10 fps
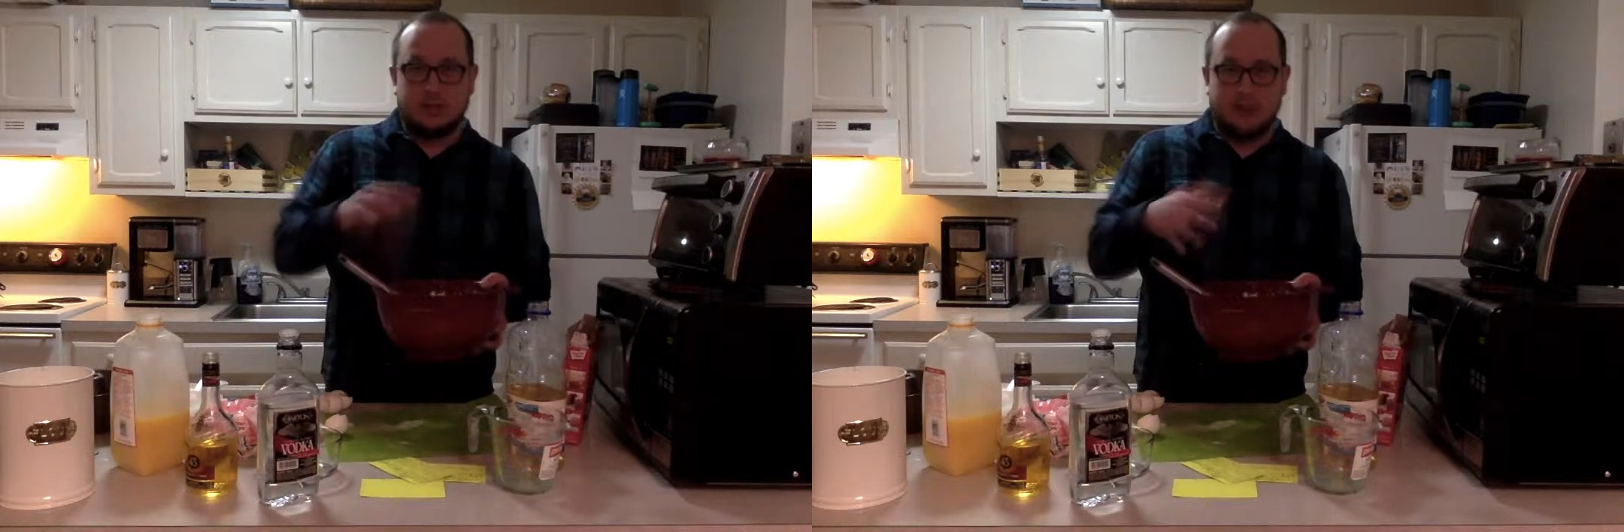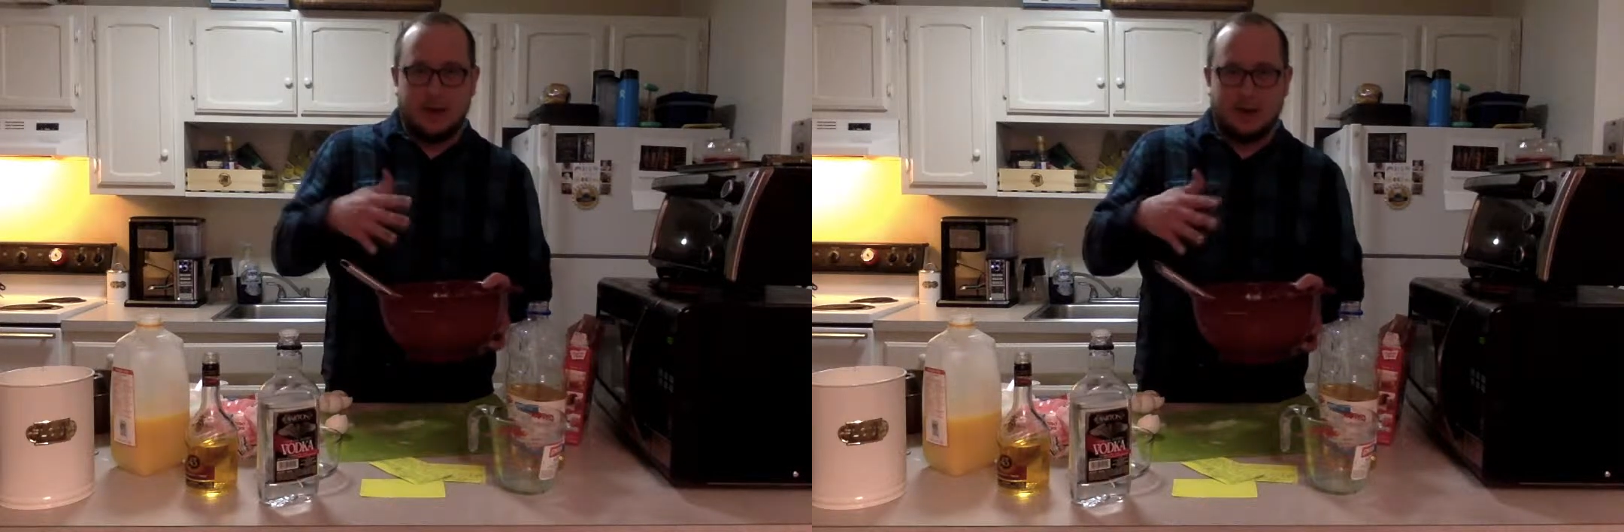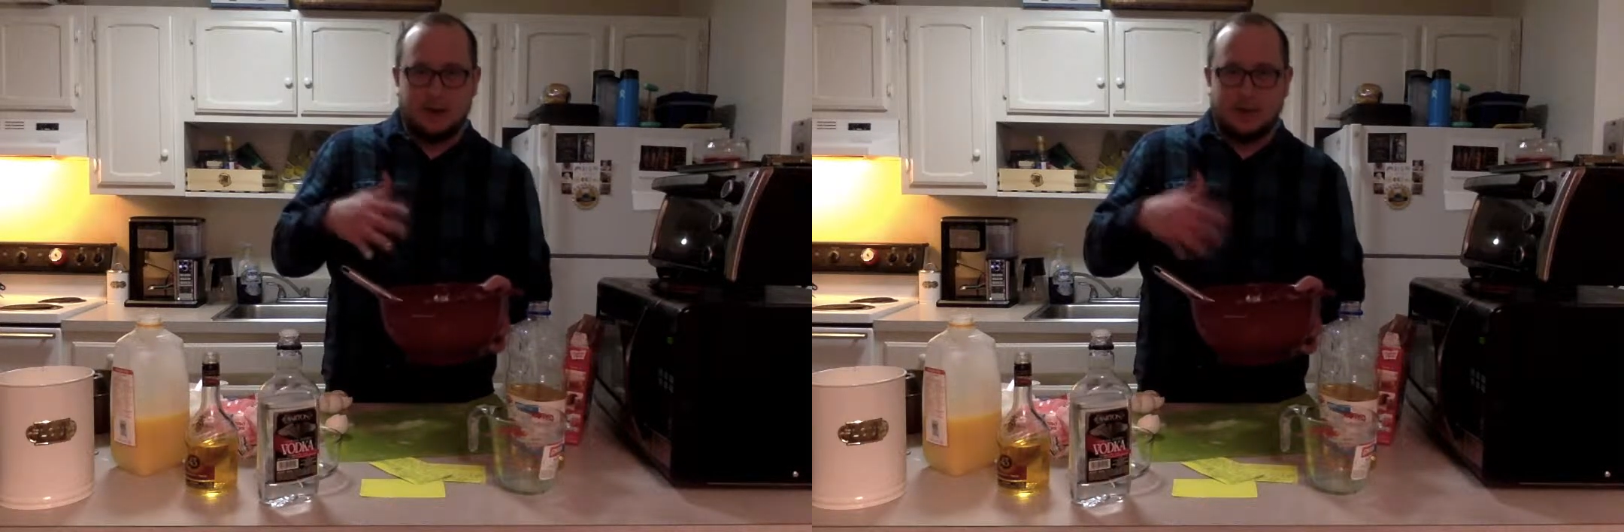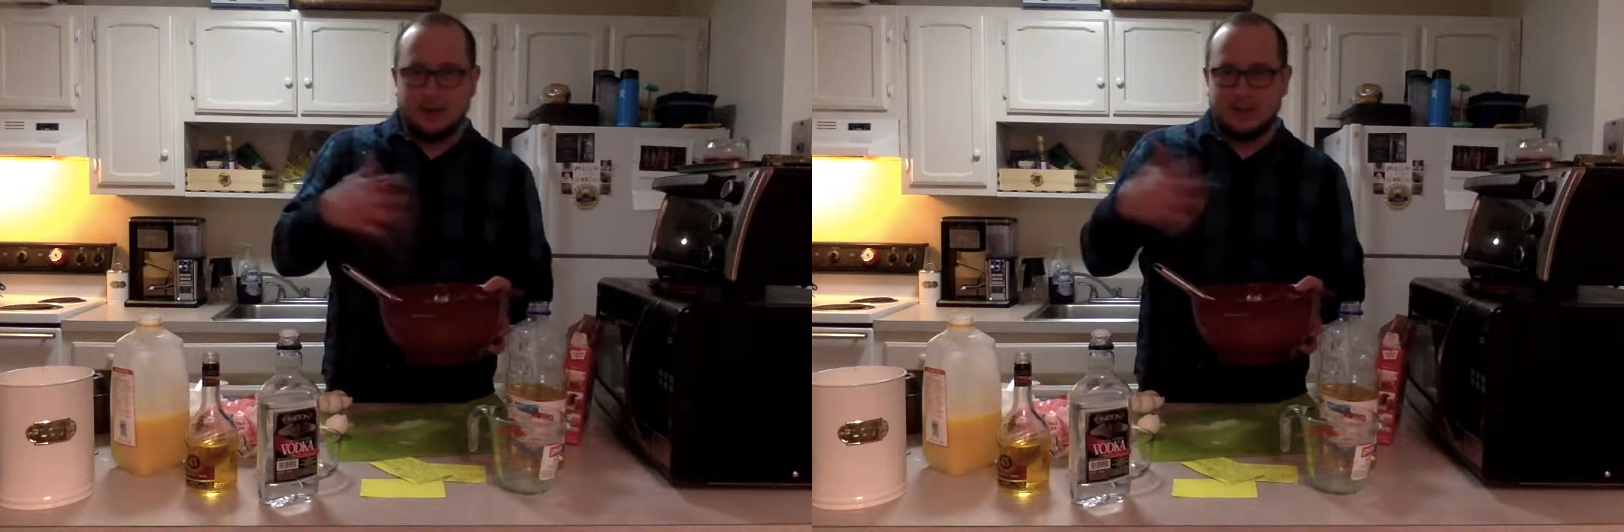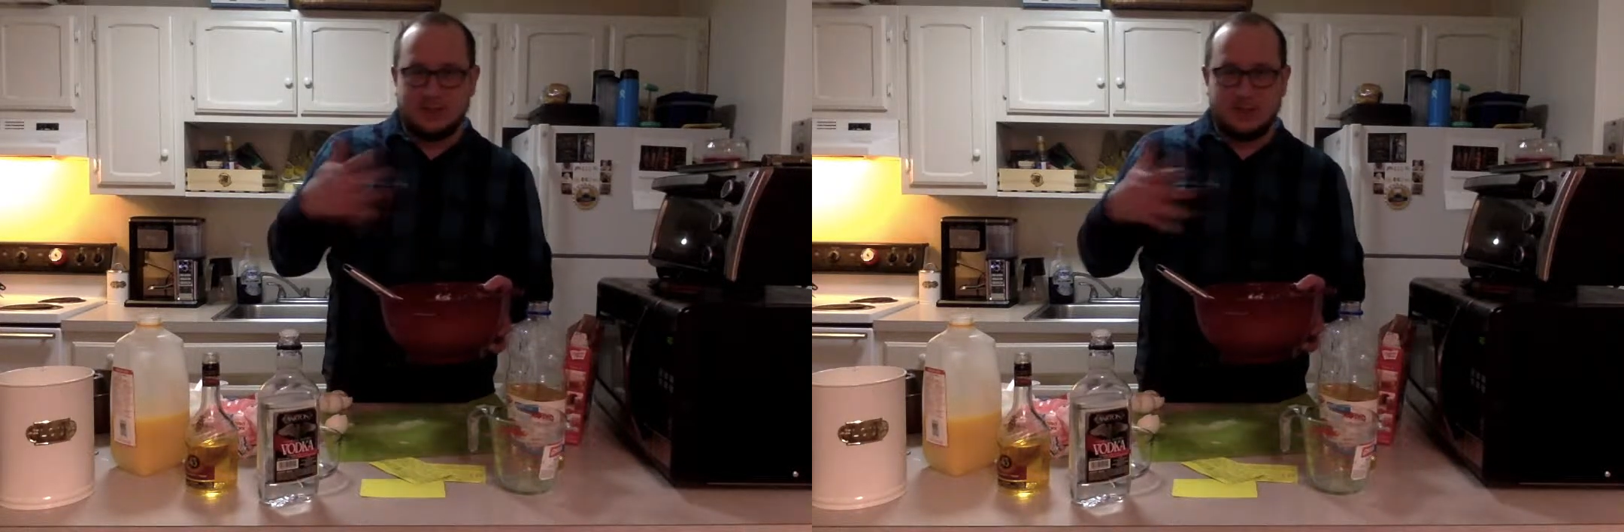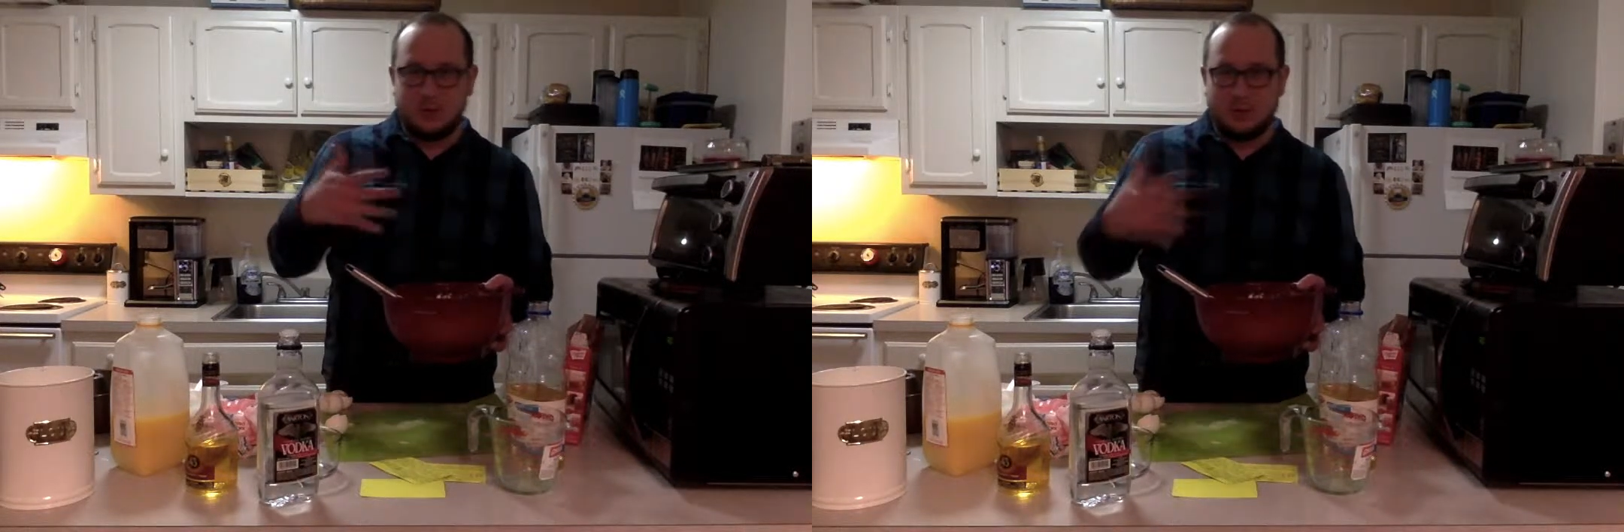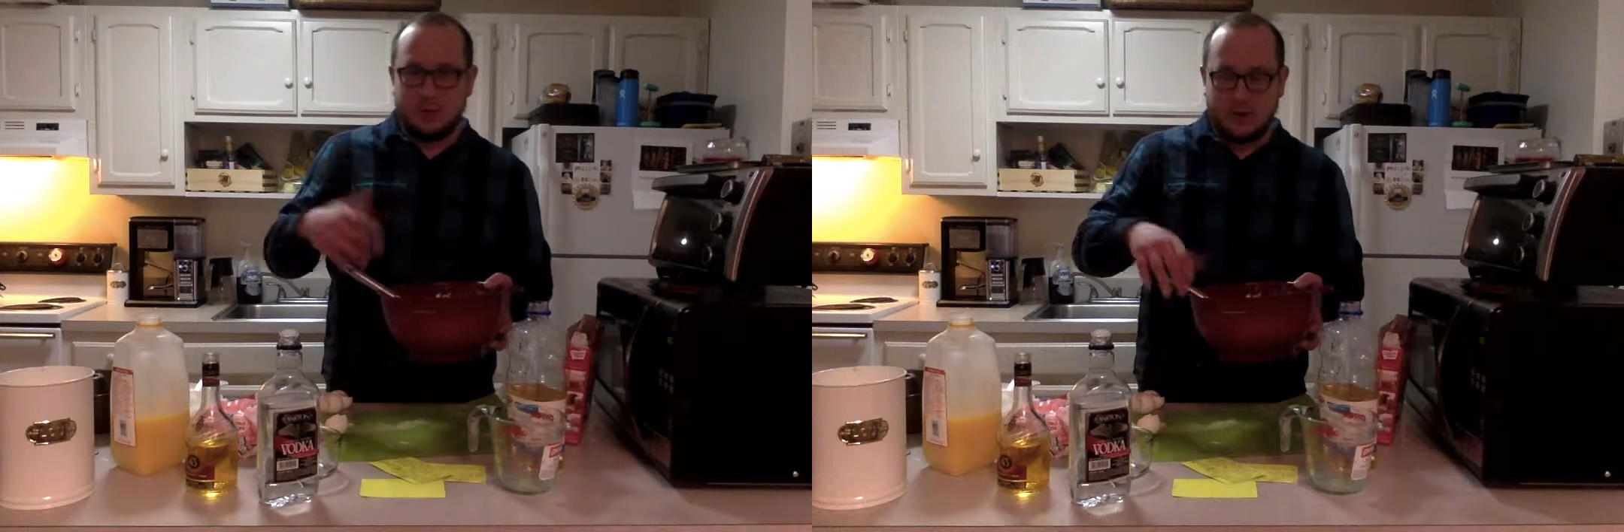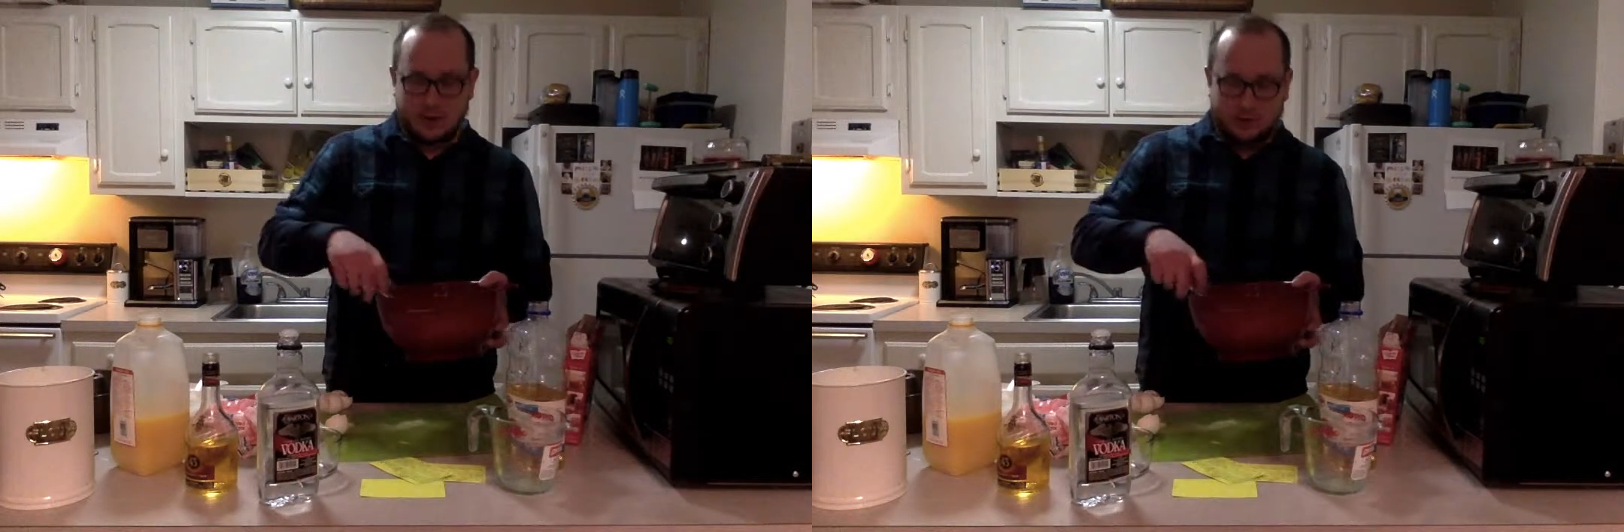bottom and it doesn't
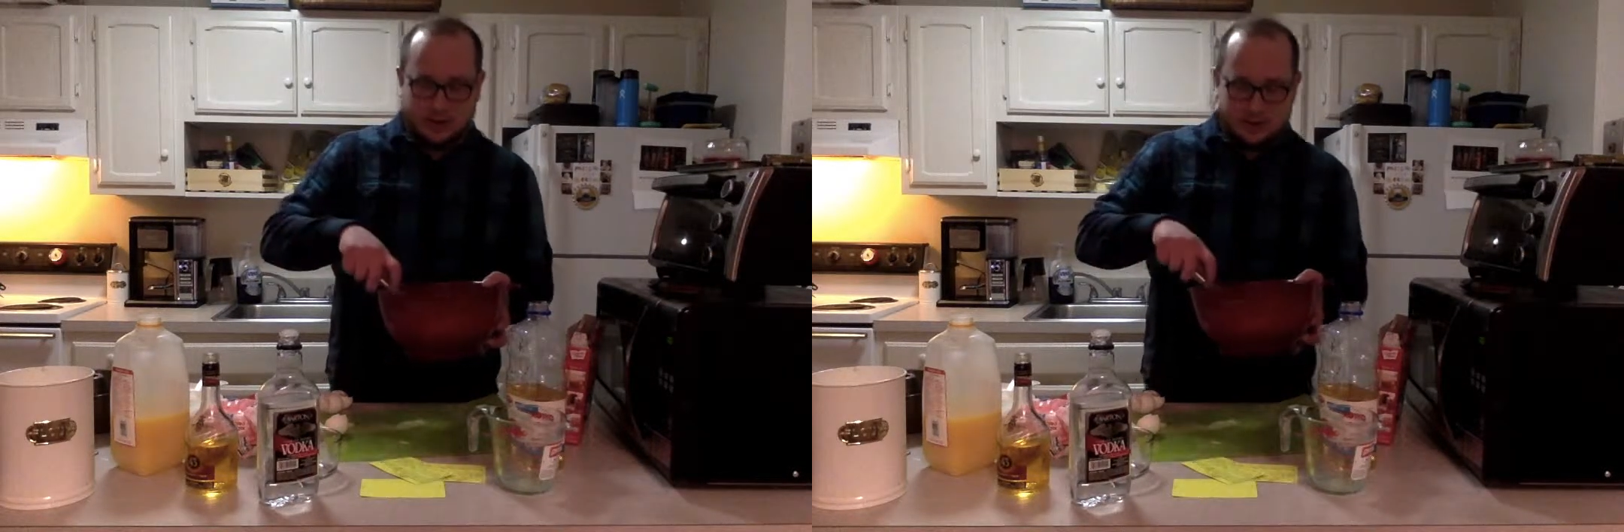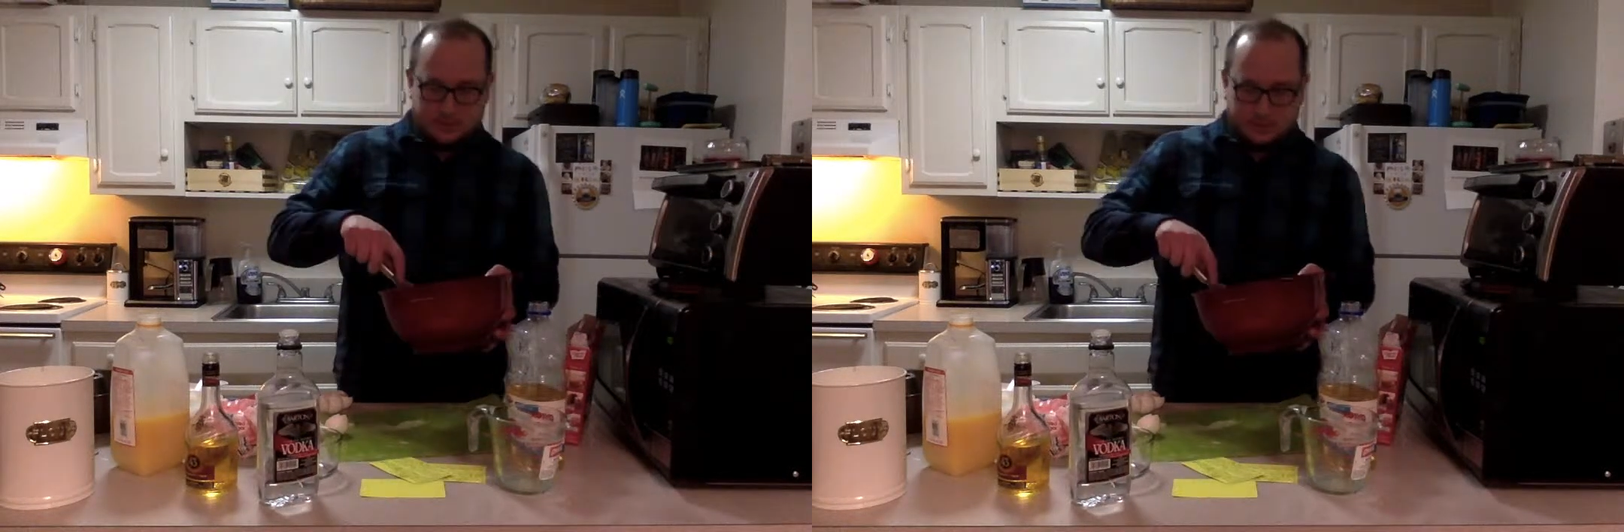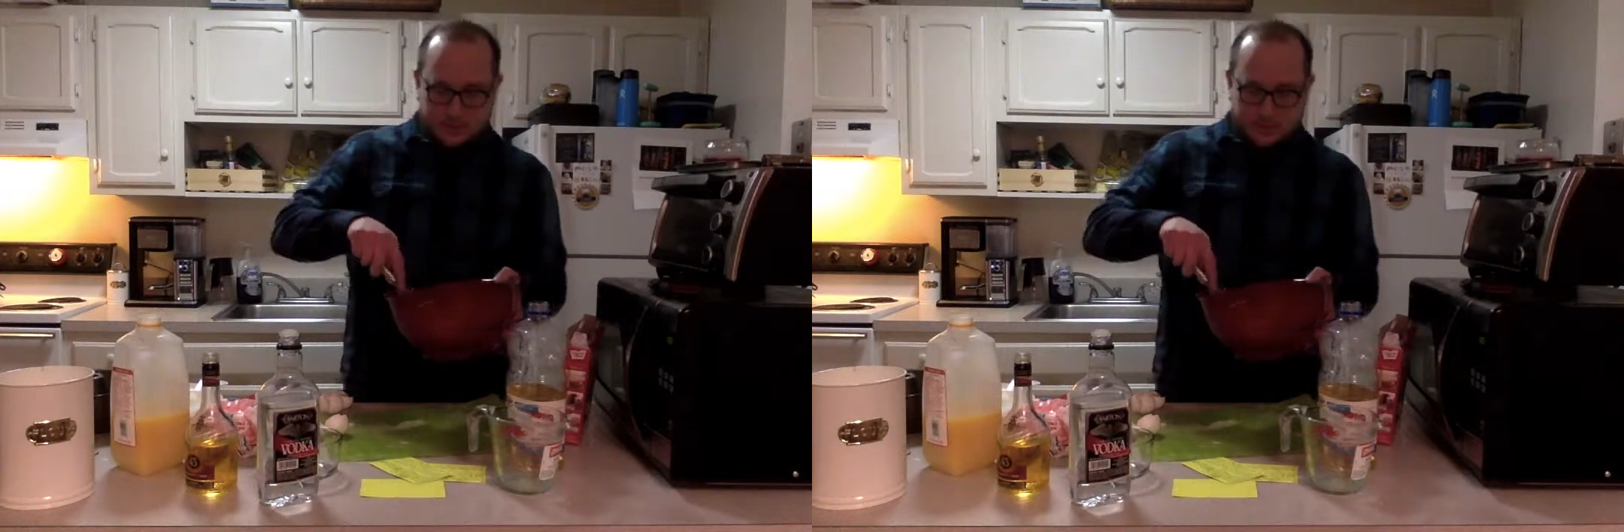incorporate all the way.